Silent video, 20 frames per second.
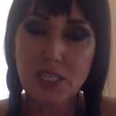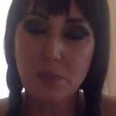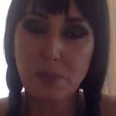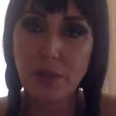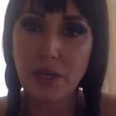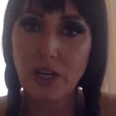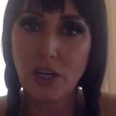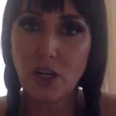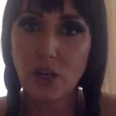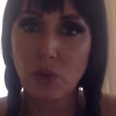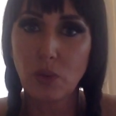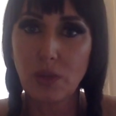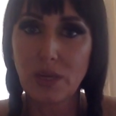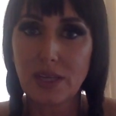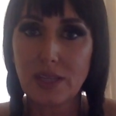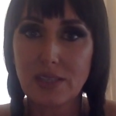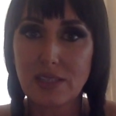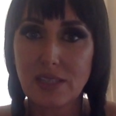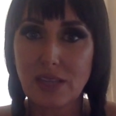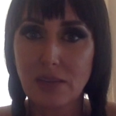spell
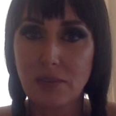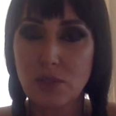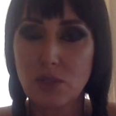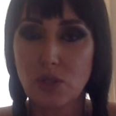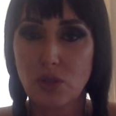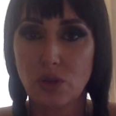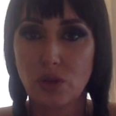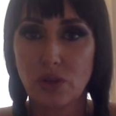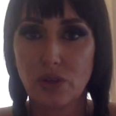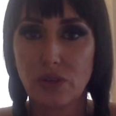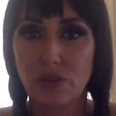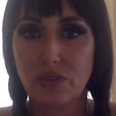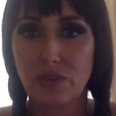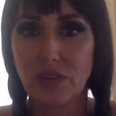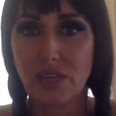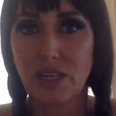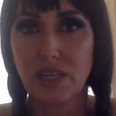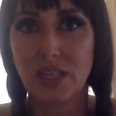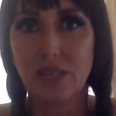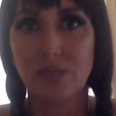with some sort
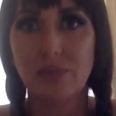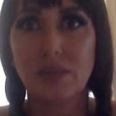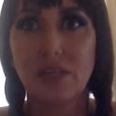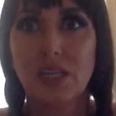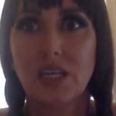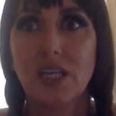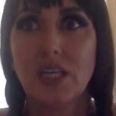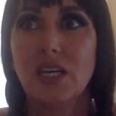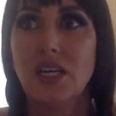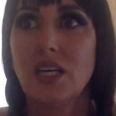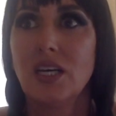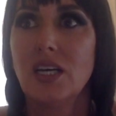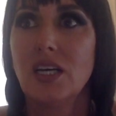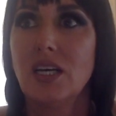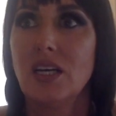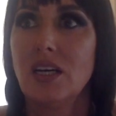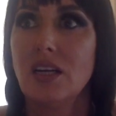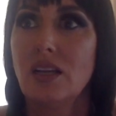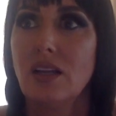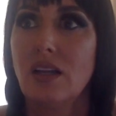of
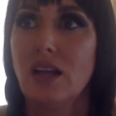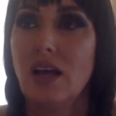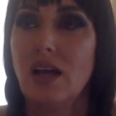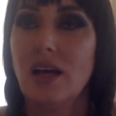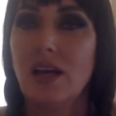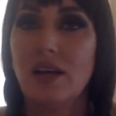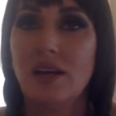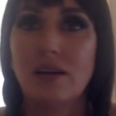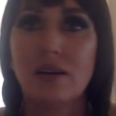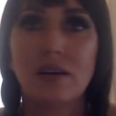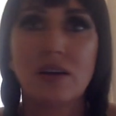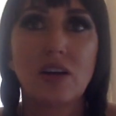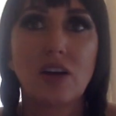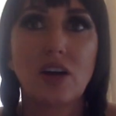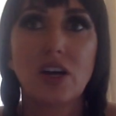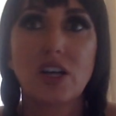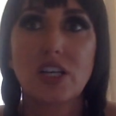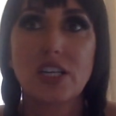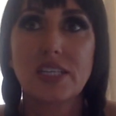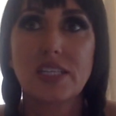
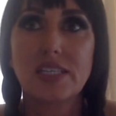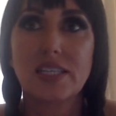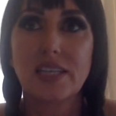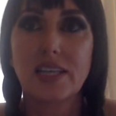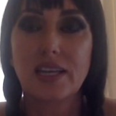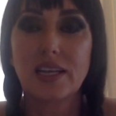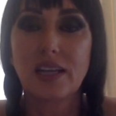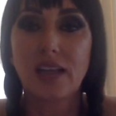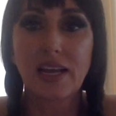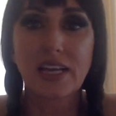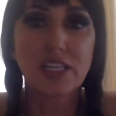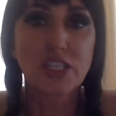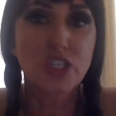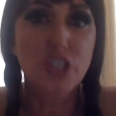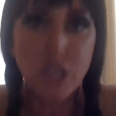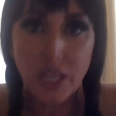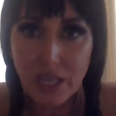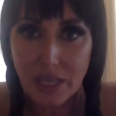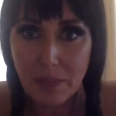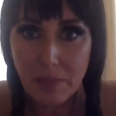like a
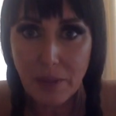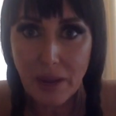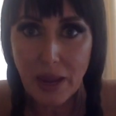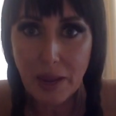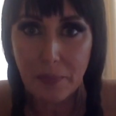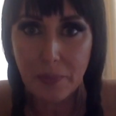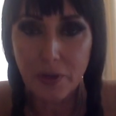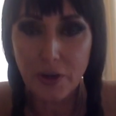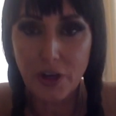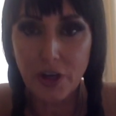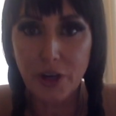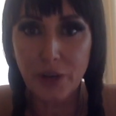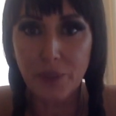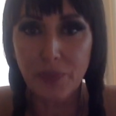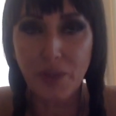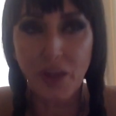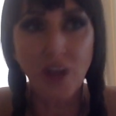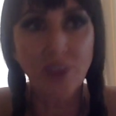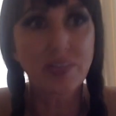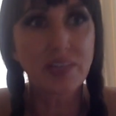chili
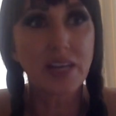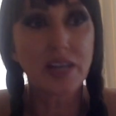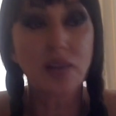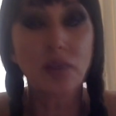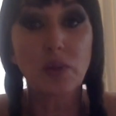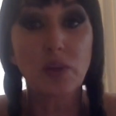pepper. I've done it